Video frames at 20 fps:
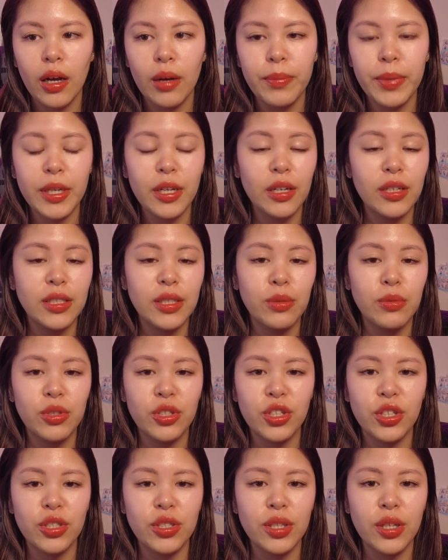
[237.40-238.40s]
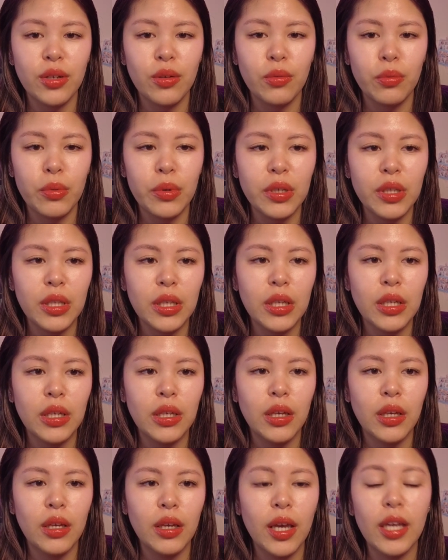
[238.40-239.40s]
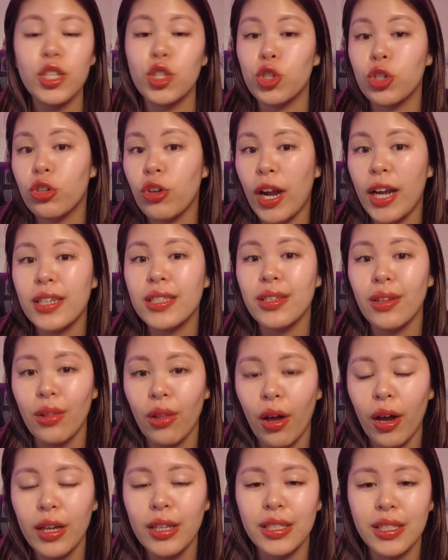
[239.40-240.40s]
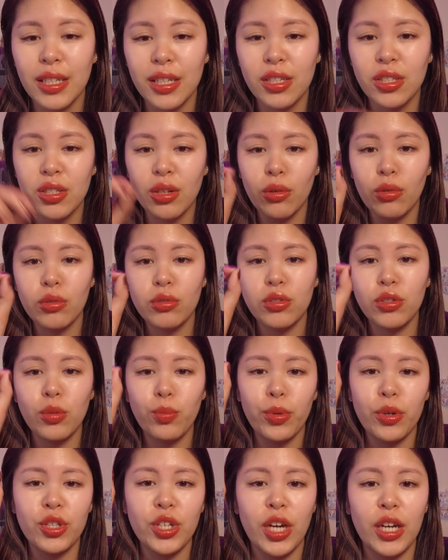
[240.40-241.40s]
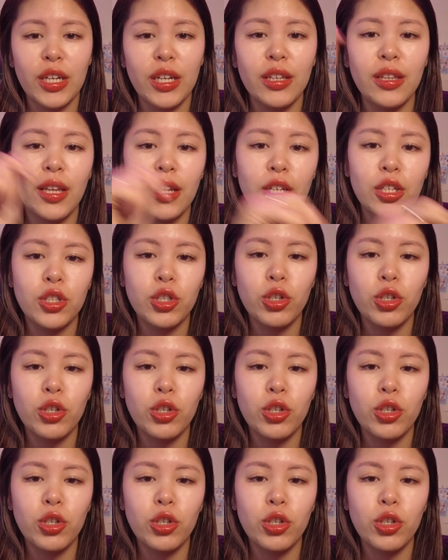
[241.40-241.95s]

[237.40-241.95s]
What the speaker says: because it was just like really, it tracks a lot. It's like so super tiny that it